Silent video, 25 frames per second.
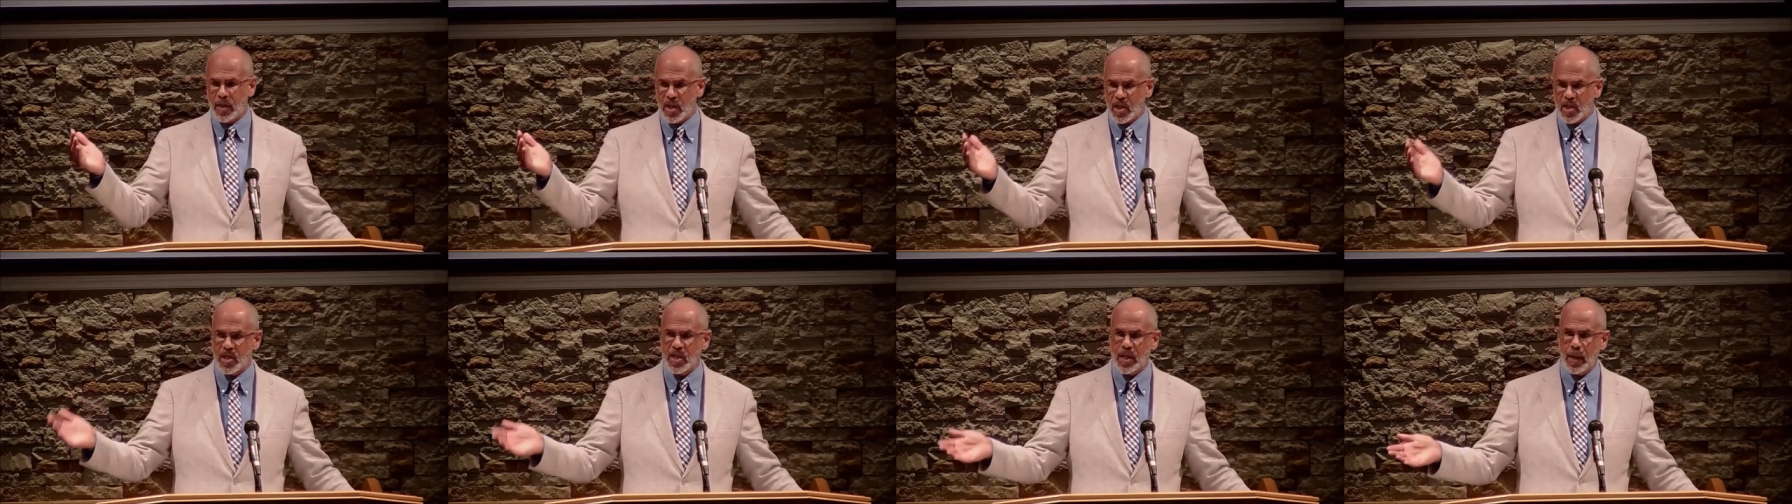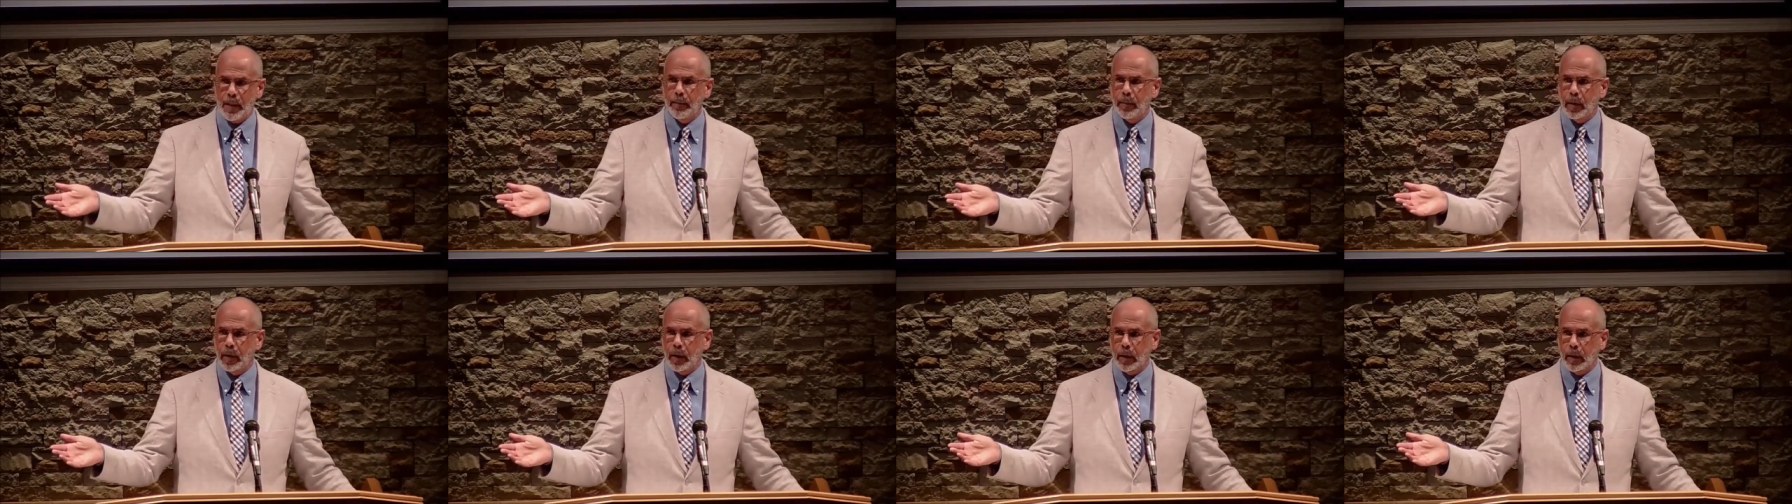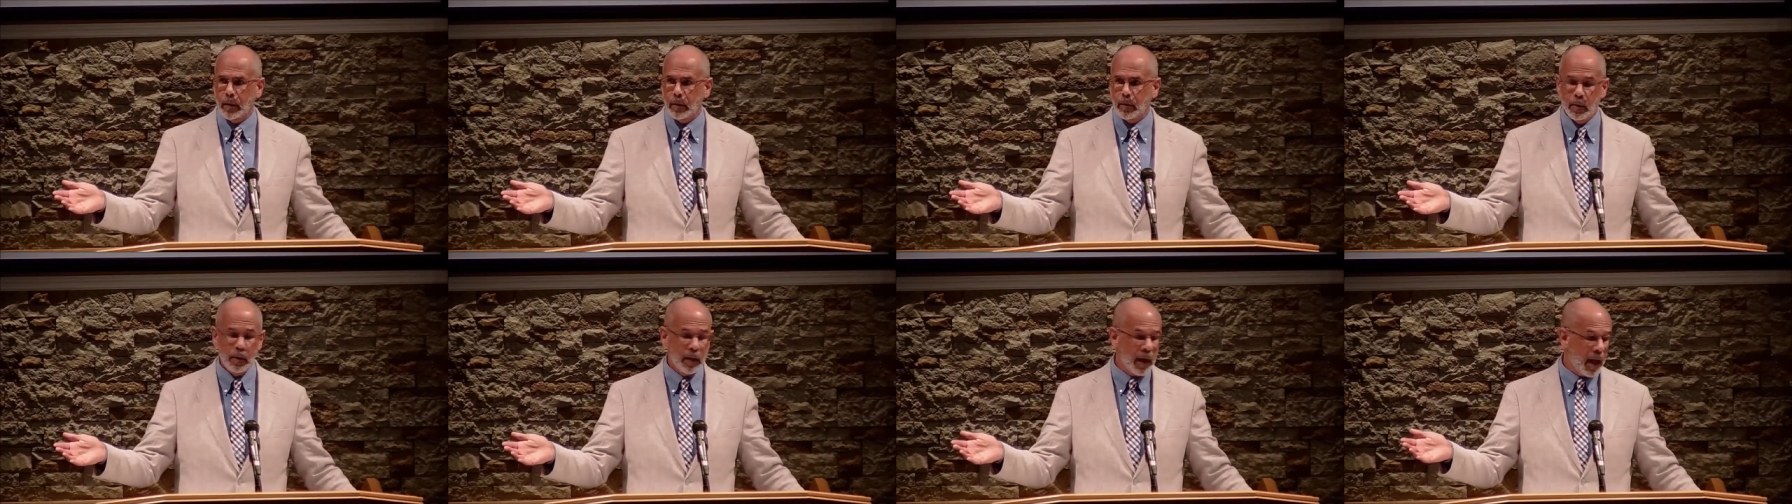assembly?
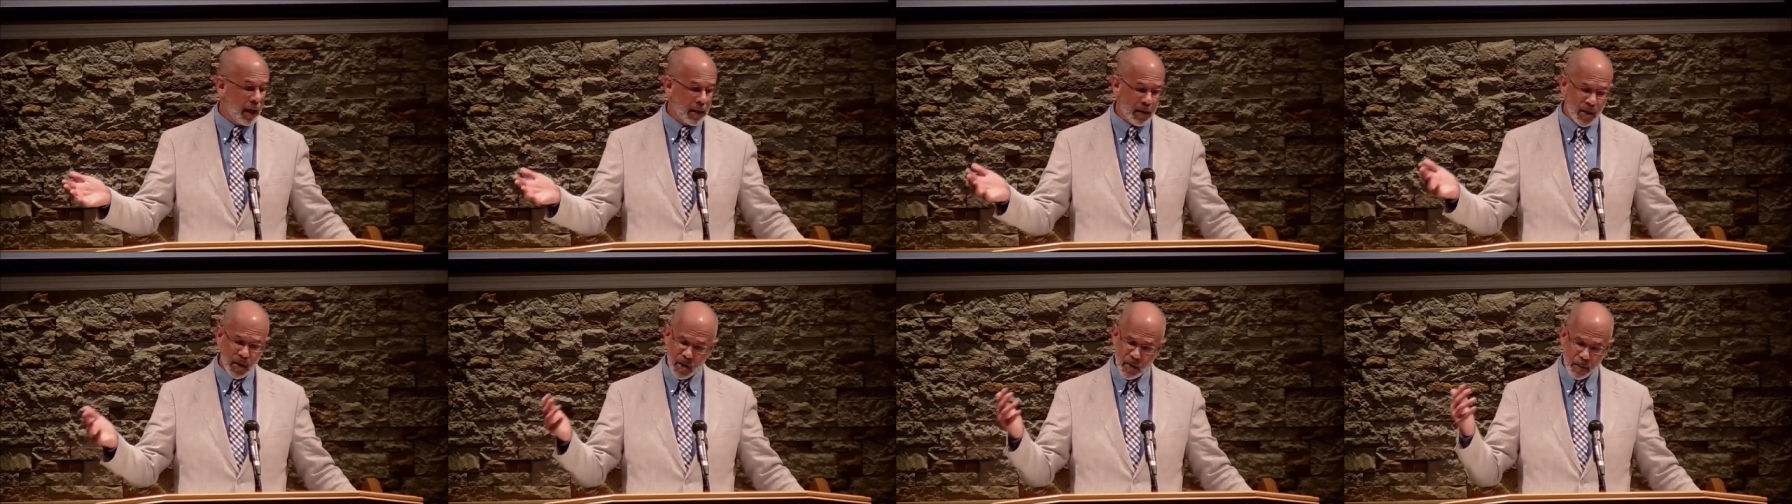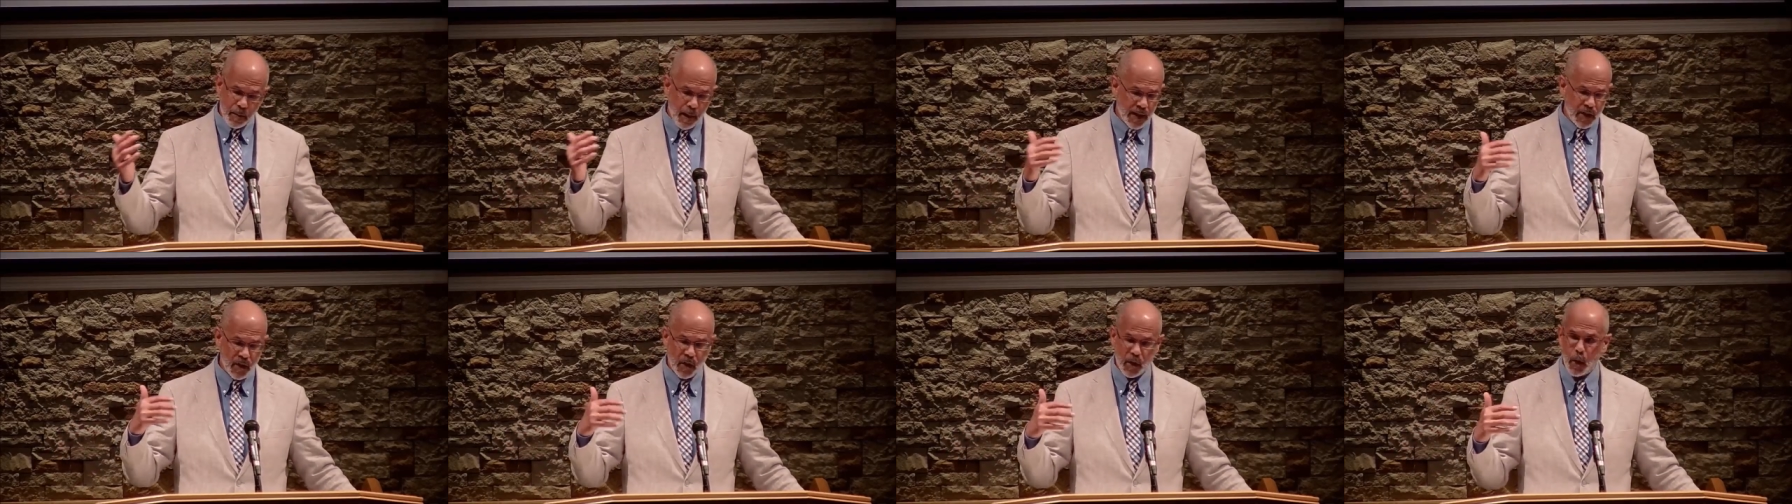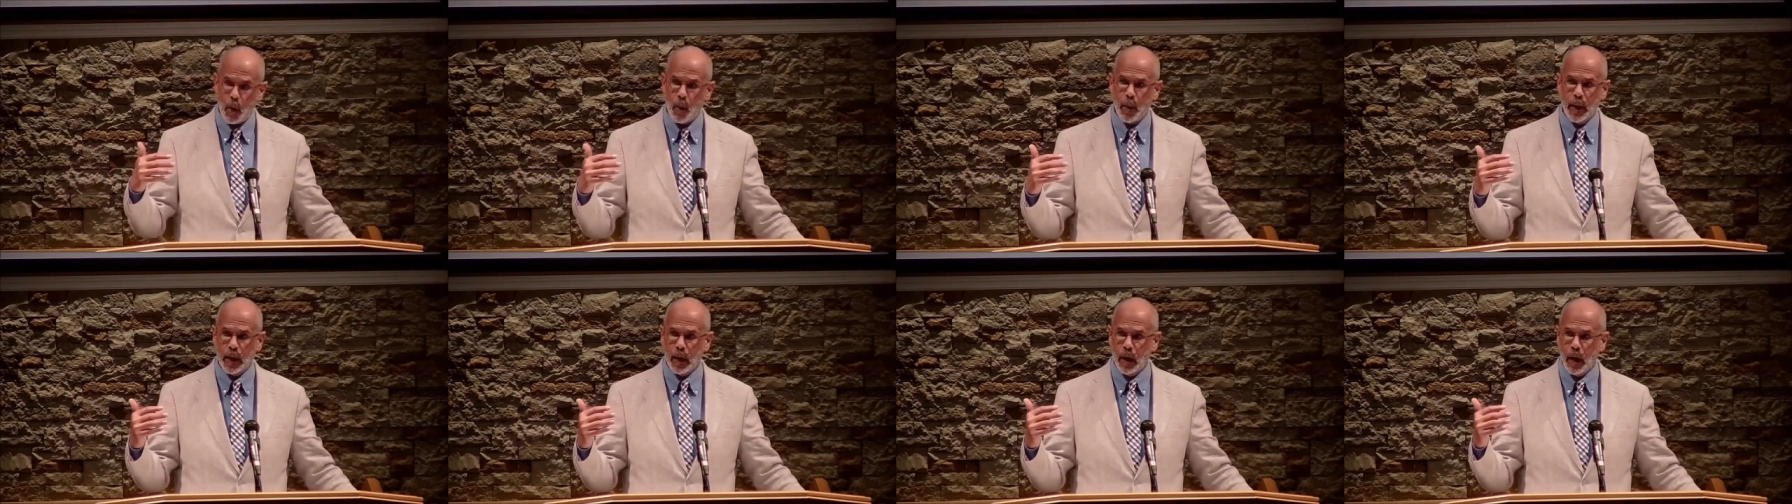Not just by
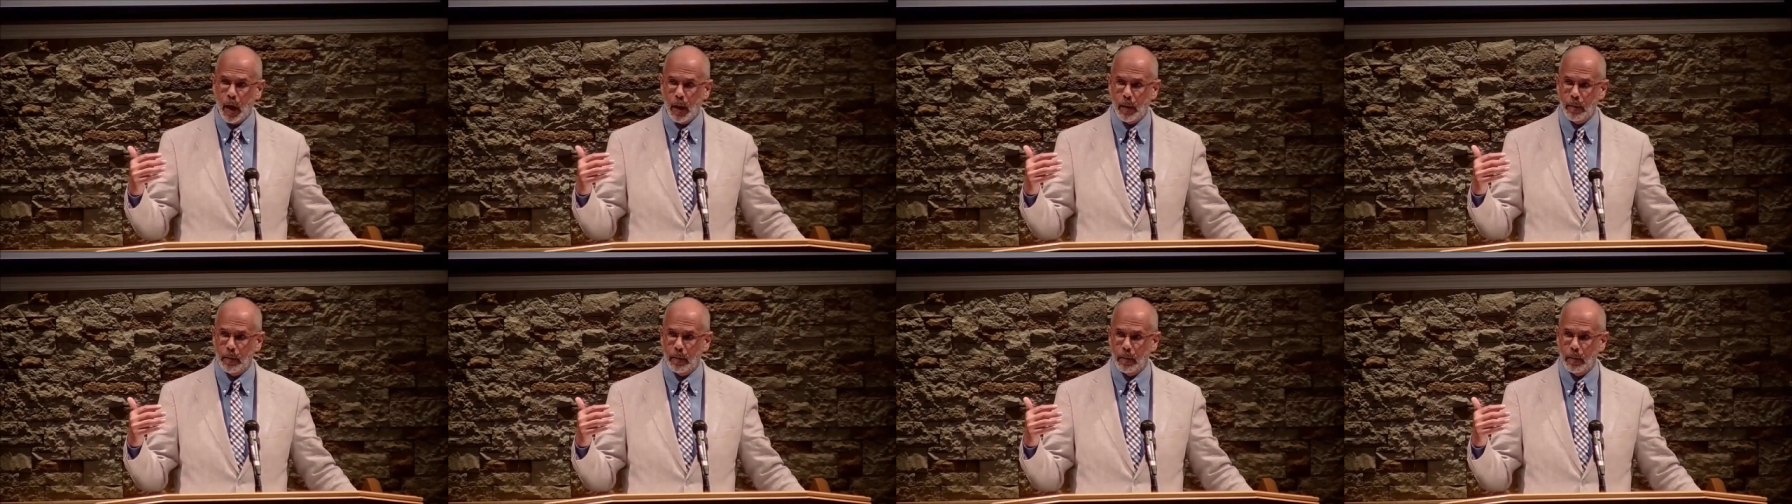showing up.